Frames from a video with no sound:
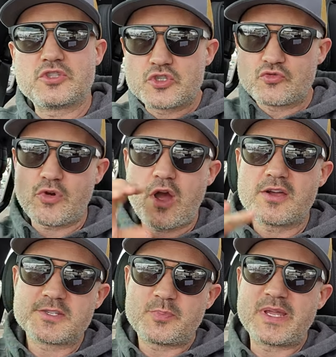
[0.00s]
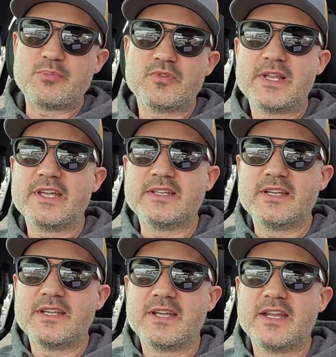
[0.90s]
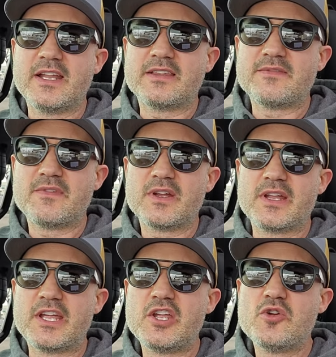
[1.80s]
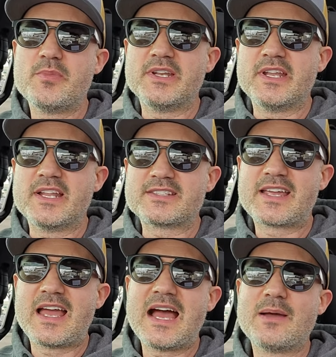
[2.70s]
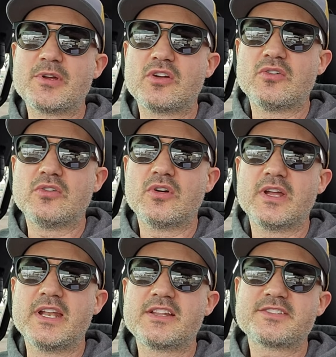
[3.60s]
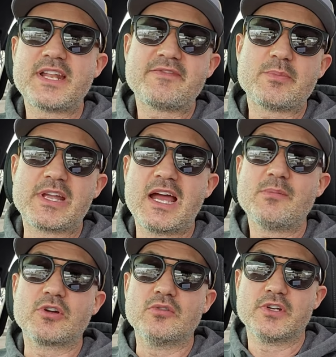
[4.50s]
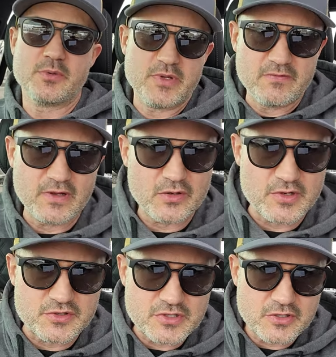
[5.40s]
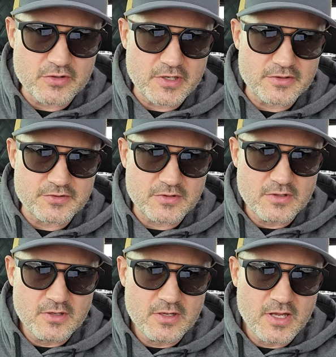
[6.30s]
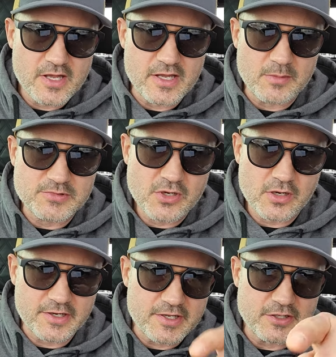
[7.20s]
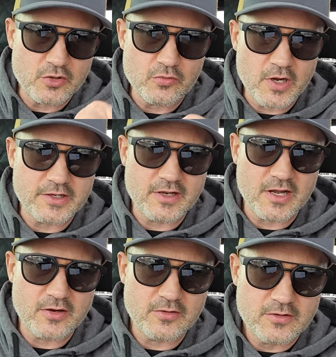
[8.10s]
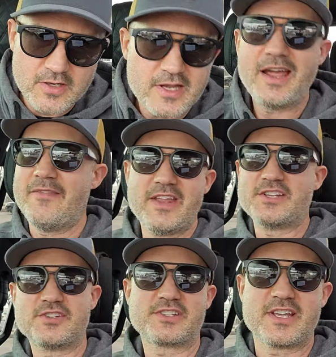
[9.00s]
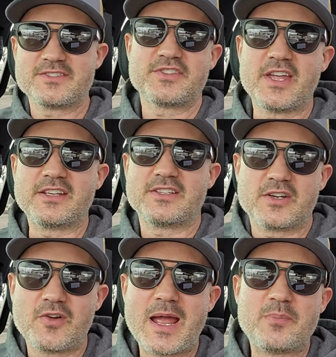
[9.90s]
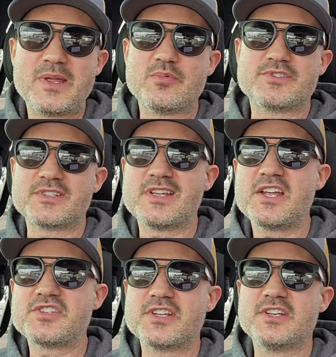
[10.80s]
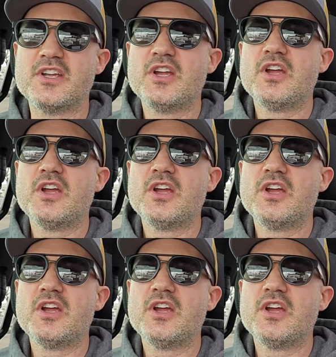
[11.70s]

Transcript: draws people in, and it's very human and it's comical, and it doesn't have to be comical. It could be very serious. Hey, I'm talking to you right now, and then it just gets like to grab people's attention.